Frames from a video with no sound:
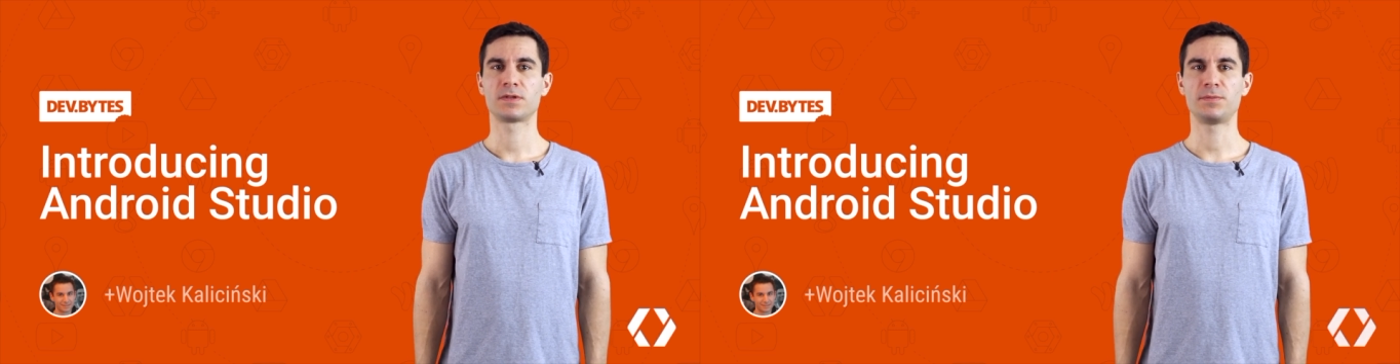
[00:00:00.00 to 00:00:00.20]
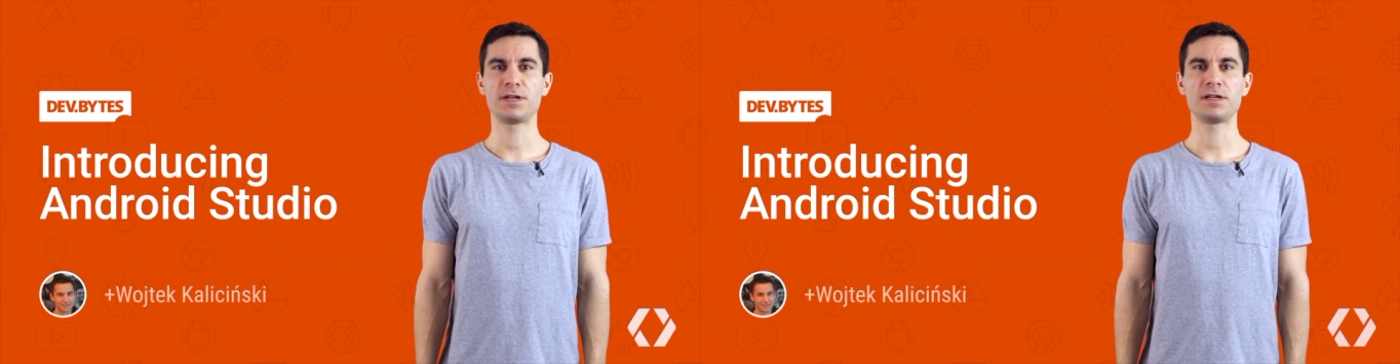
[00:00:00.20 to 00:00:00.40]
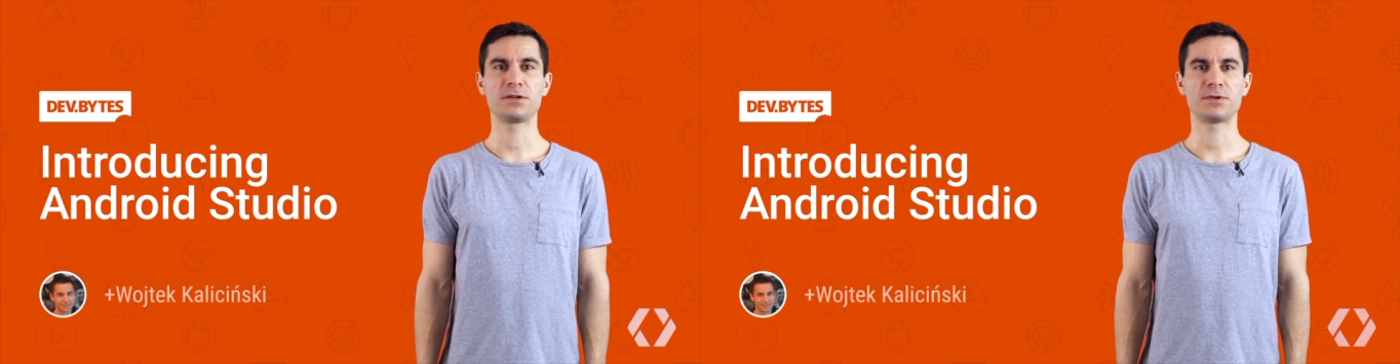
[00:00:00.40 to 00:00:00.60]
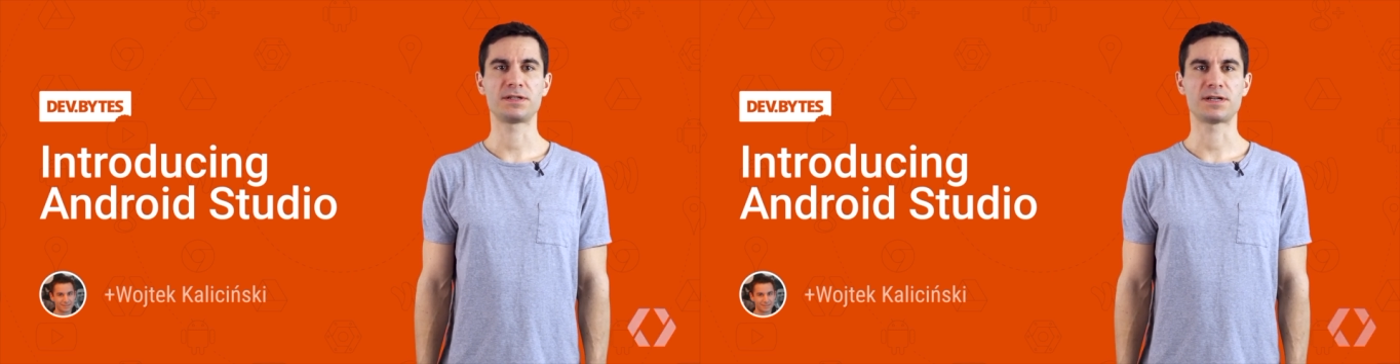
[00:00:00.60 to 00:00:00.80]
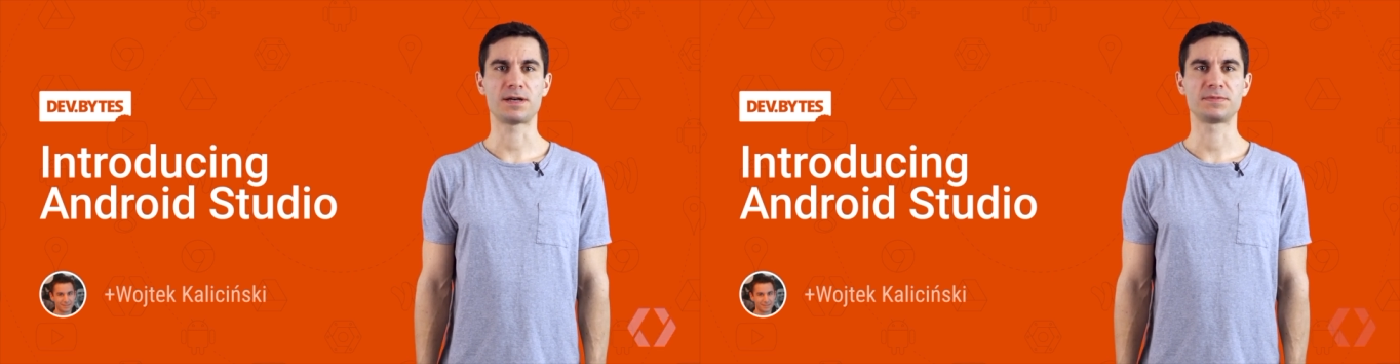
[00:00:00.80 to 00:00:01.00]
Making
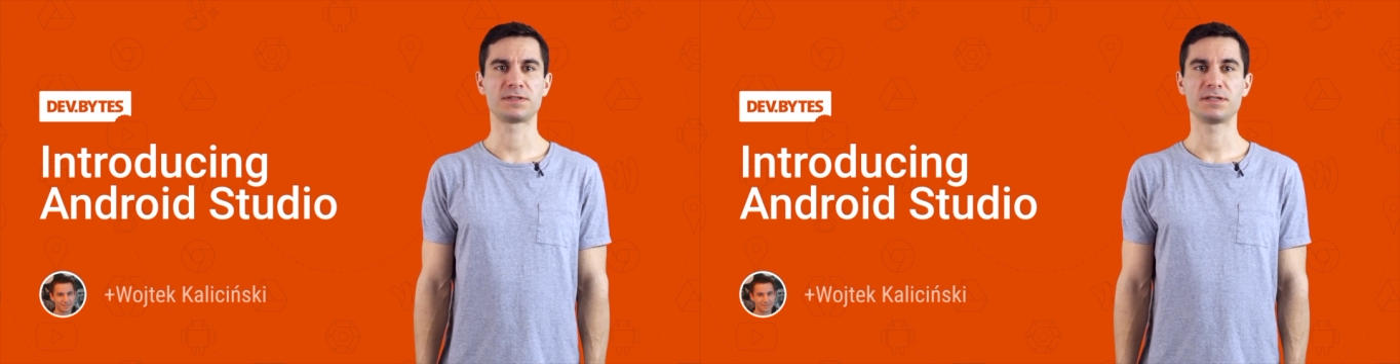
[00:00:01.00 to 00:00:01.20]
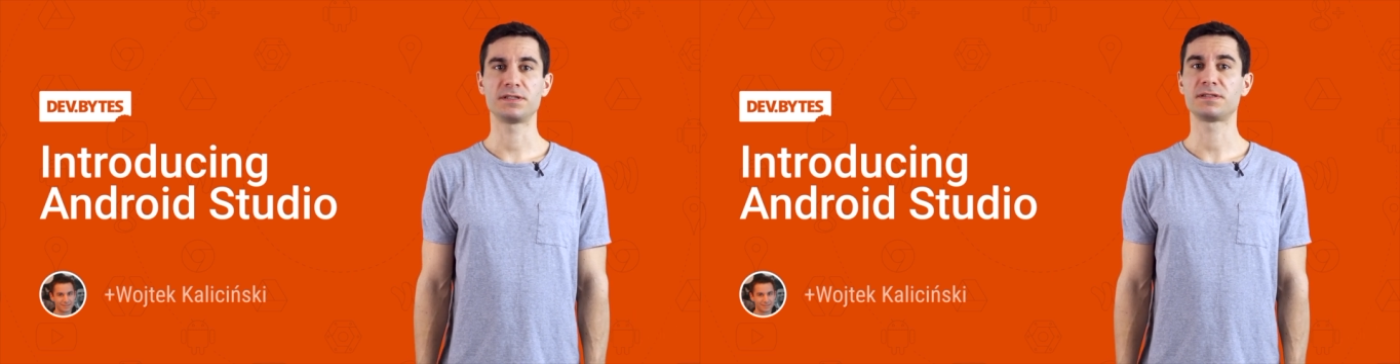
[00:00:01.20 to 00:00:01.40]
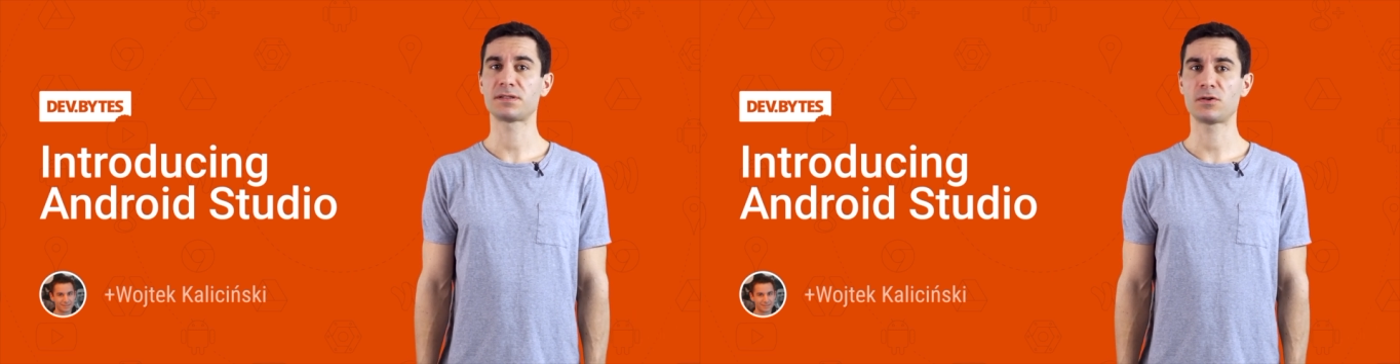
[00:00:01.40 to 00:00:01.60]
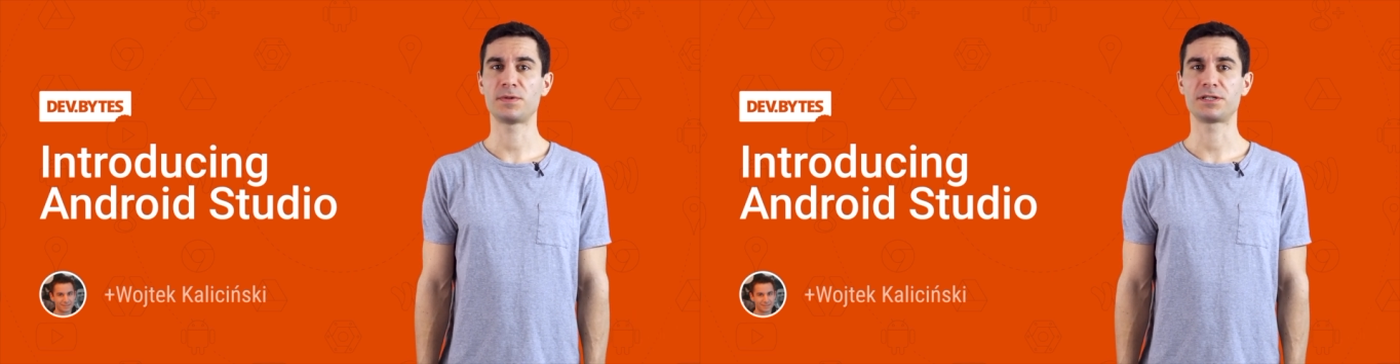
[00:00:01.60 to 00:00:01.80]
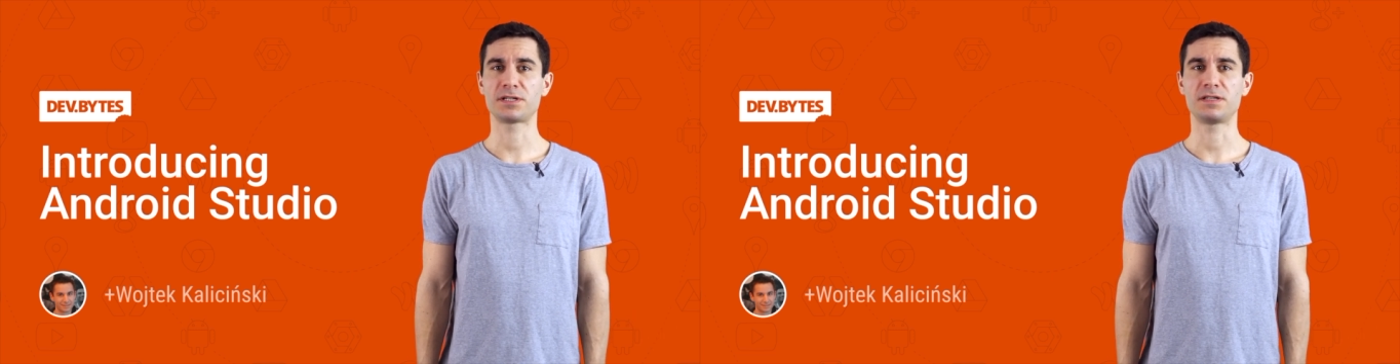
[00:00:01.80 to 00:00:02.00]
great apps is so
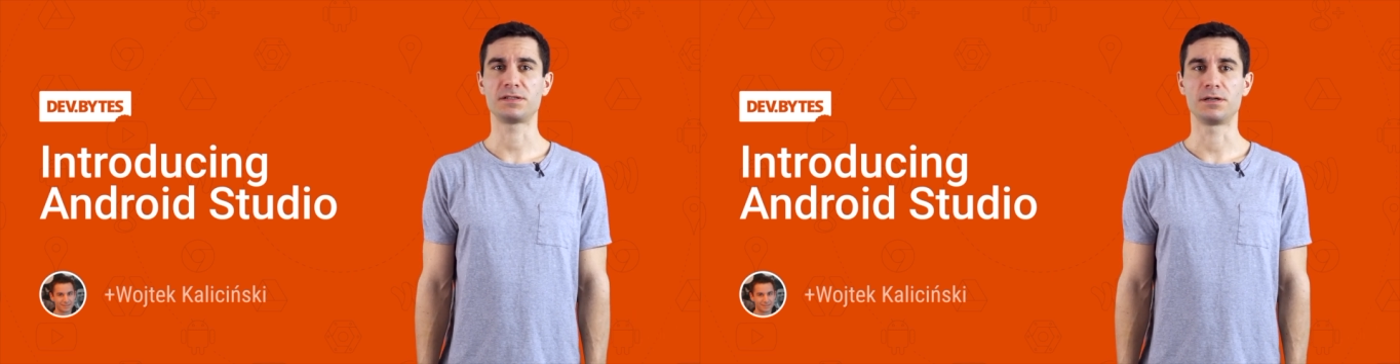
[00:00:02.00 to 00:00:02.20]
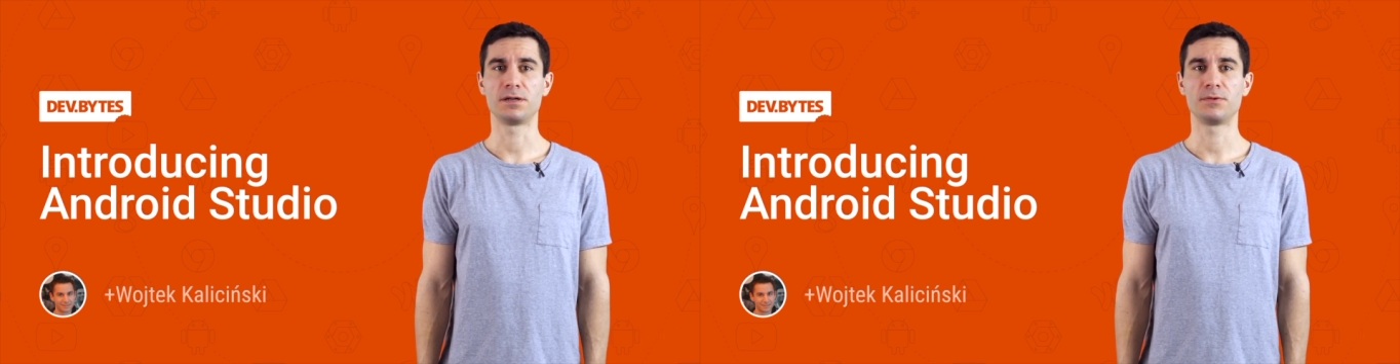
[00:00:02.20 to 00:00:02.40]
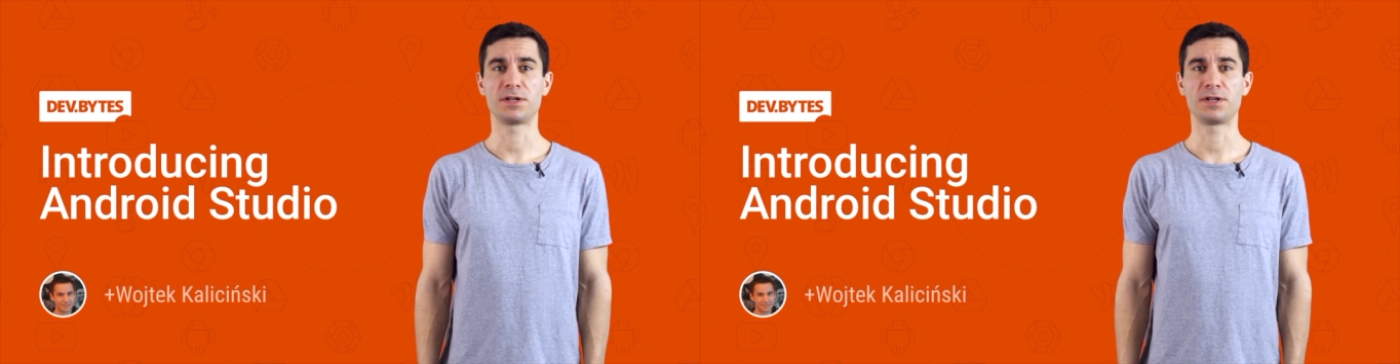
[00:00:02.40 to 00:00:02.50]
much easier